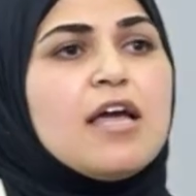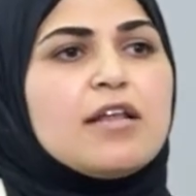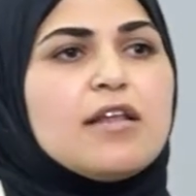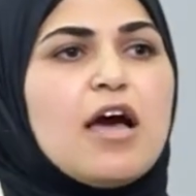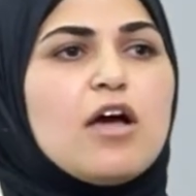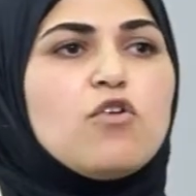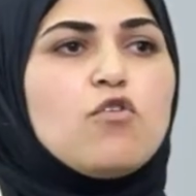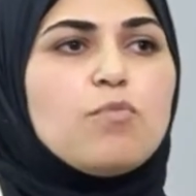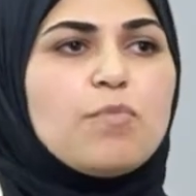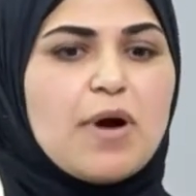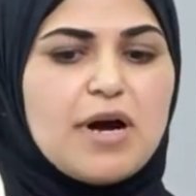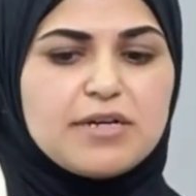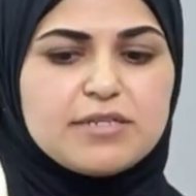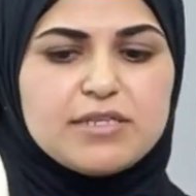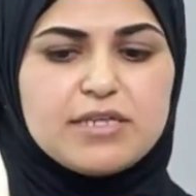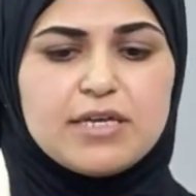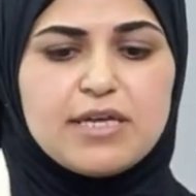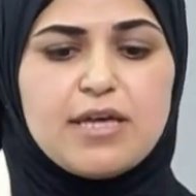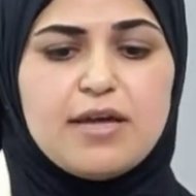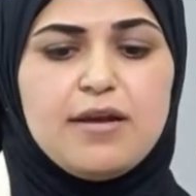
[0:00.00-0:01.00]

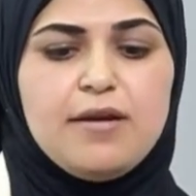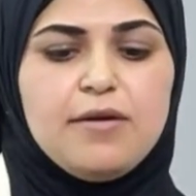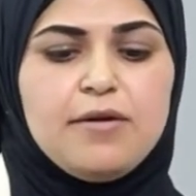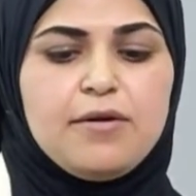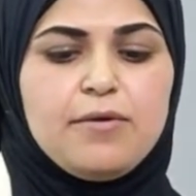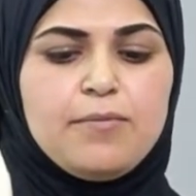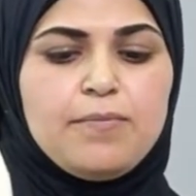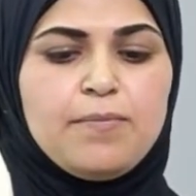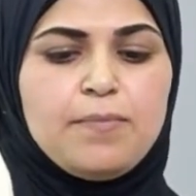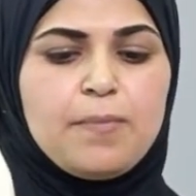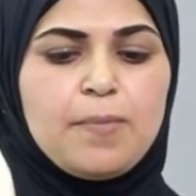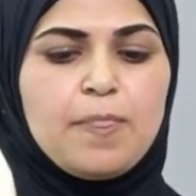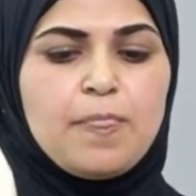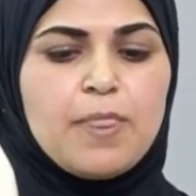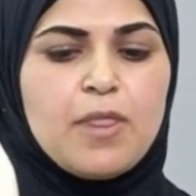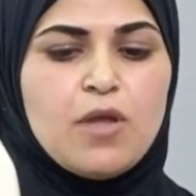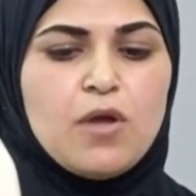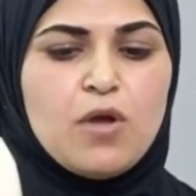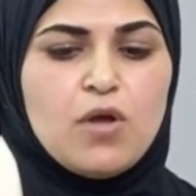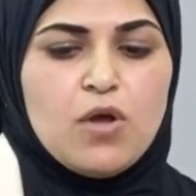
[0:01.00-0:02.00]
nanoparticle.
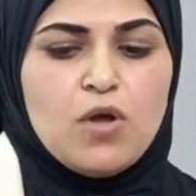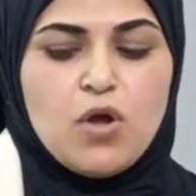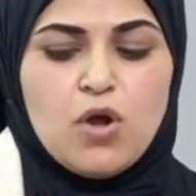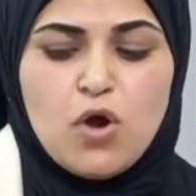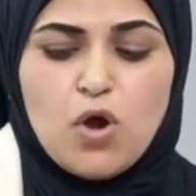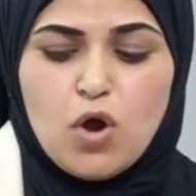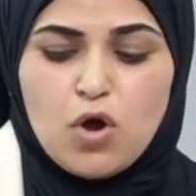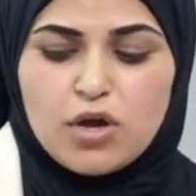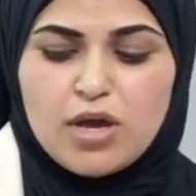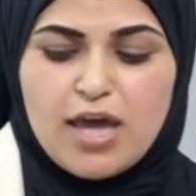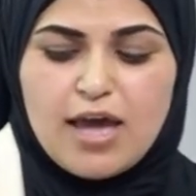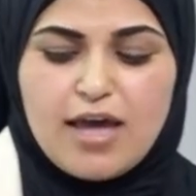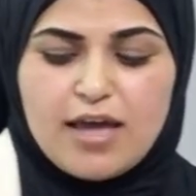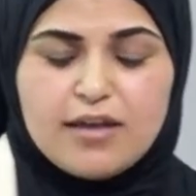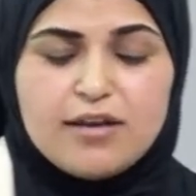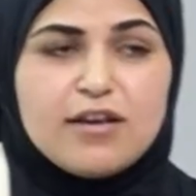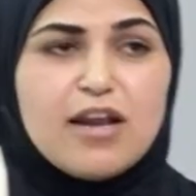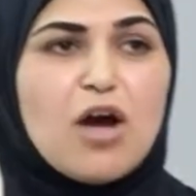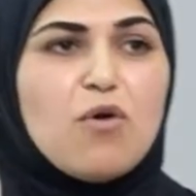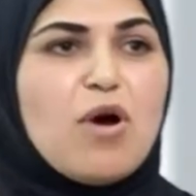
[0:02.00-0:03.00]

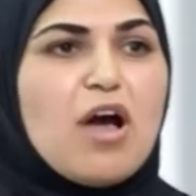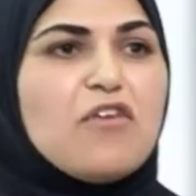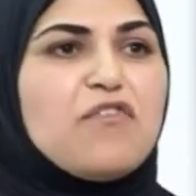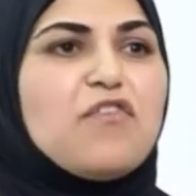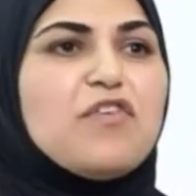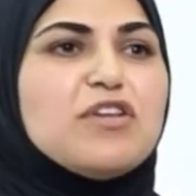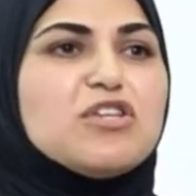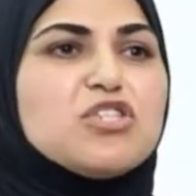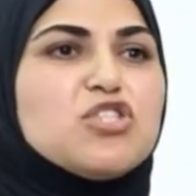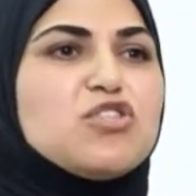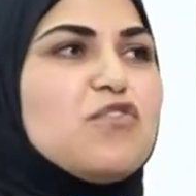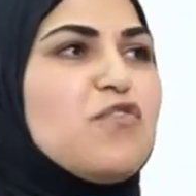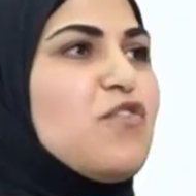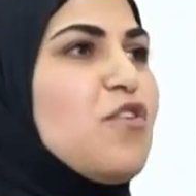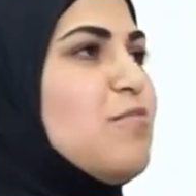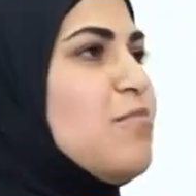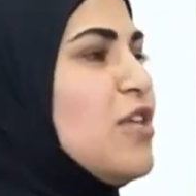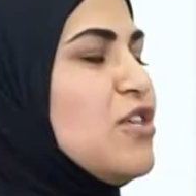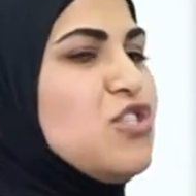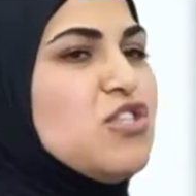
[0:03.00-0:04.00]
Okay, now I finished
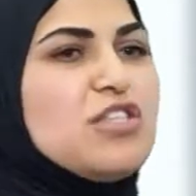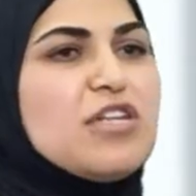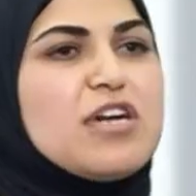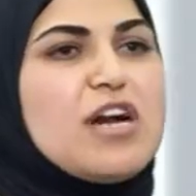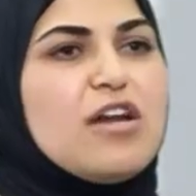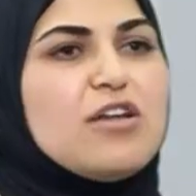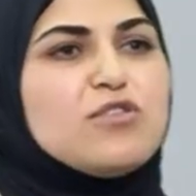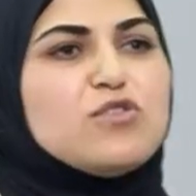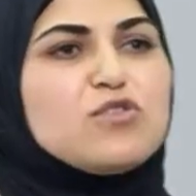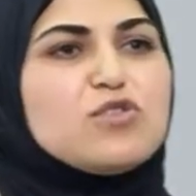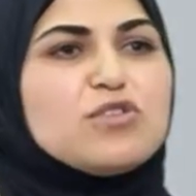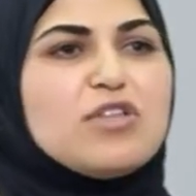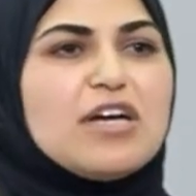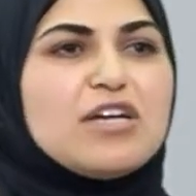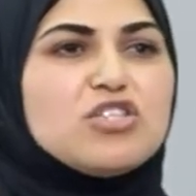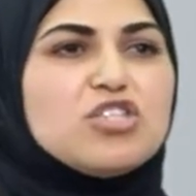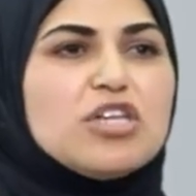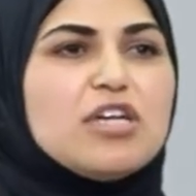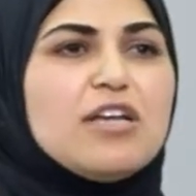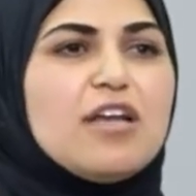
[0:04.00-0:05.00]
from the general
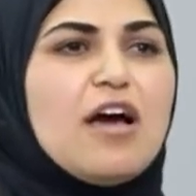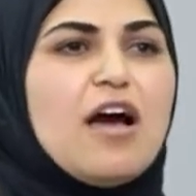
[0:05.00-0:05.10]
introduction.